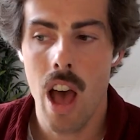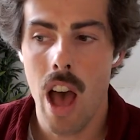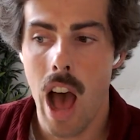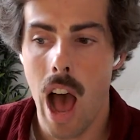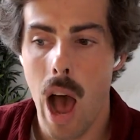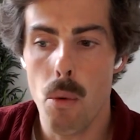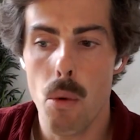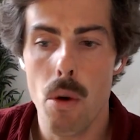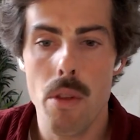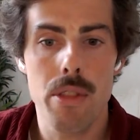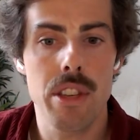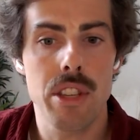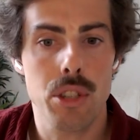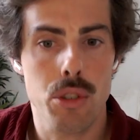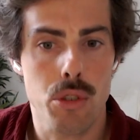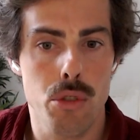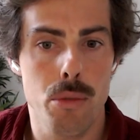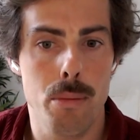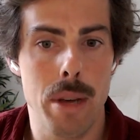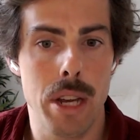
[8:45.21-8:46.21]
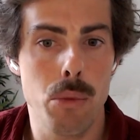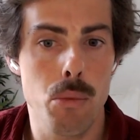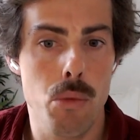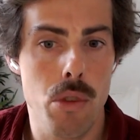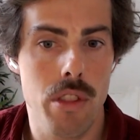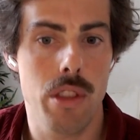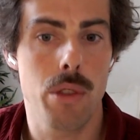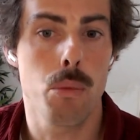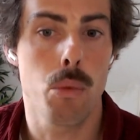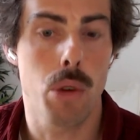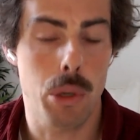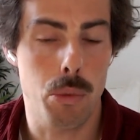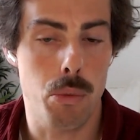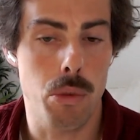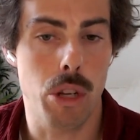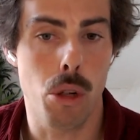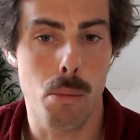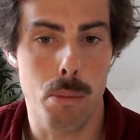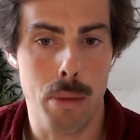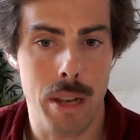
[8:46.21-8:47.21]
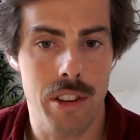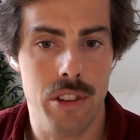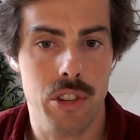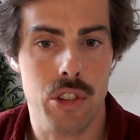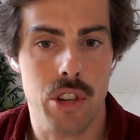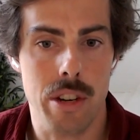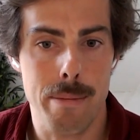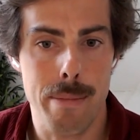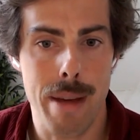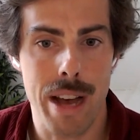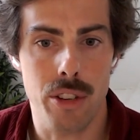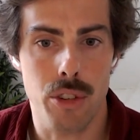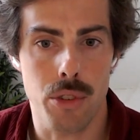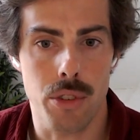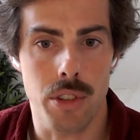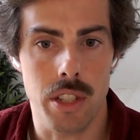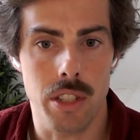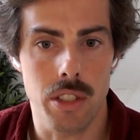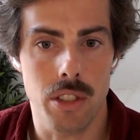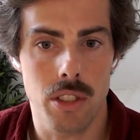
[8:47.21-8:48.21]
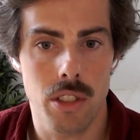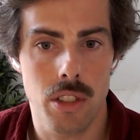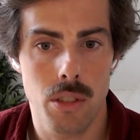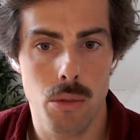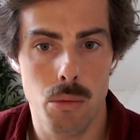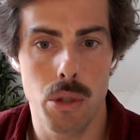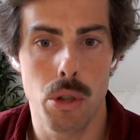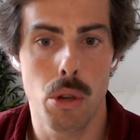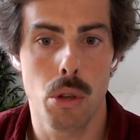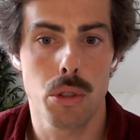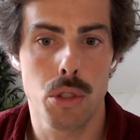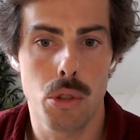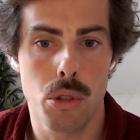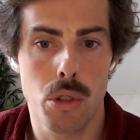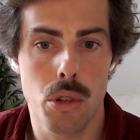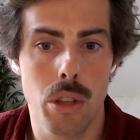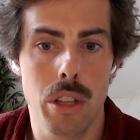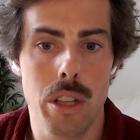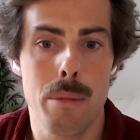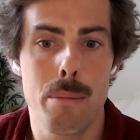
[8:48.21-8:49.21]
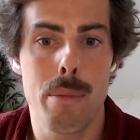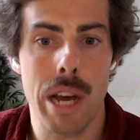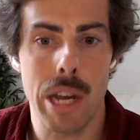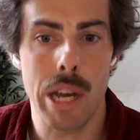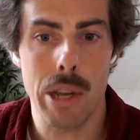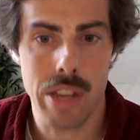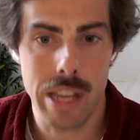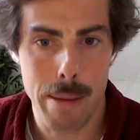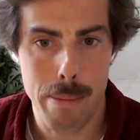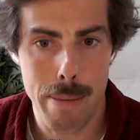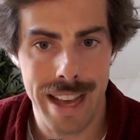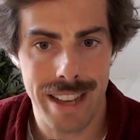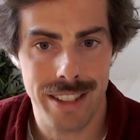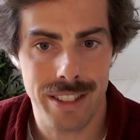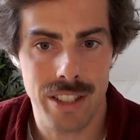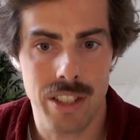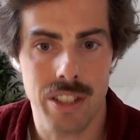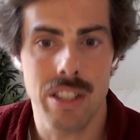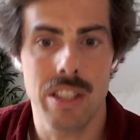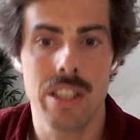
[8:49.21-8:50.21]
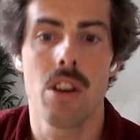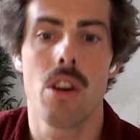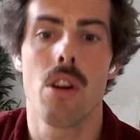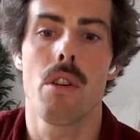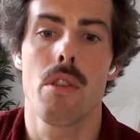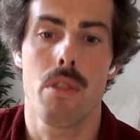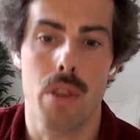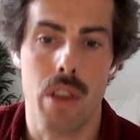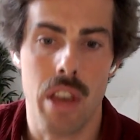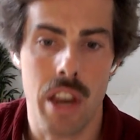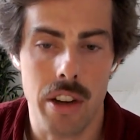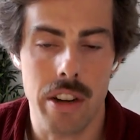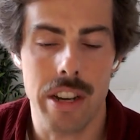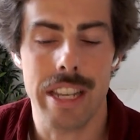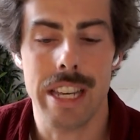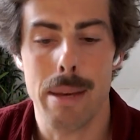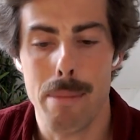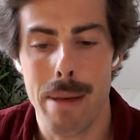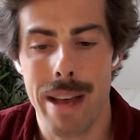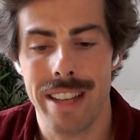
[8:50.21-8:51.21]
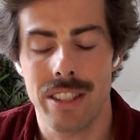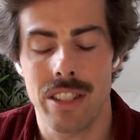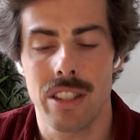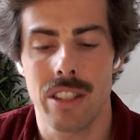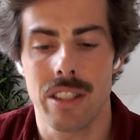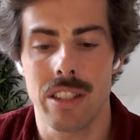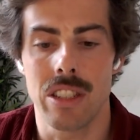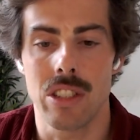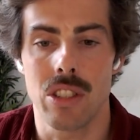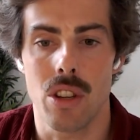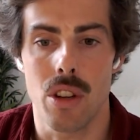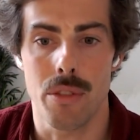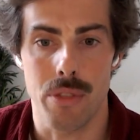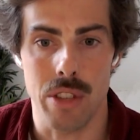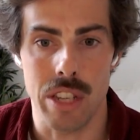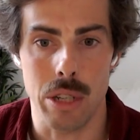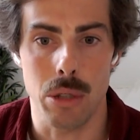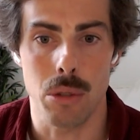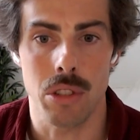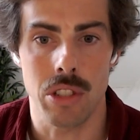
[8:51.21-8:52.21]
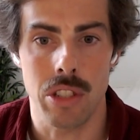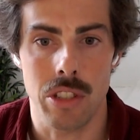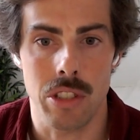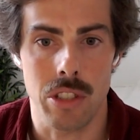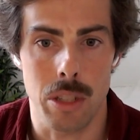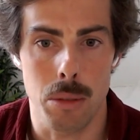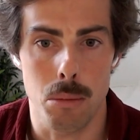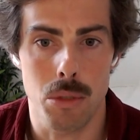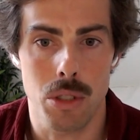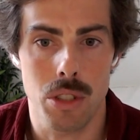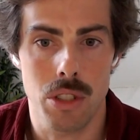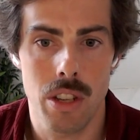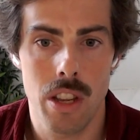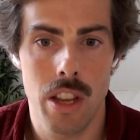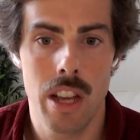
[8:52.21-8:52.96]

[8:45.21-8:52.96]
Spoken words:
I want this to remain within what we call planetary boundaries. We also call it biocapacity or the carrying capacities of ecosystems.